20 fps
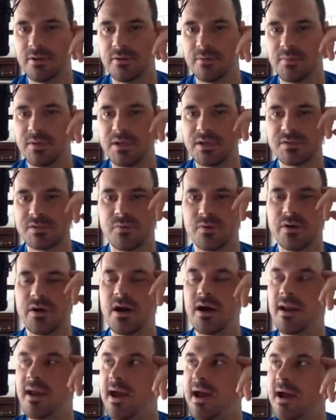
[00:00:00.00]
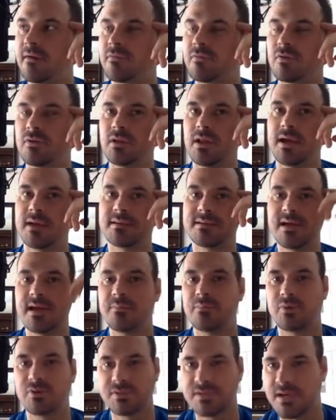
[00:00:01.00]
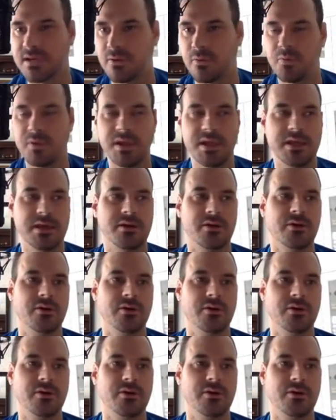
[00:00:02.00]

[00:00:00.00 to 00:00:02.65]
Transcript: because we're not after like 10% a week,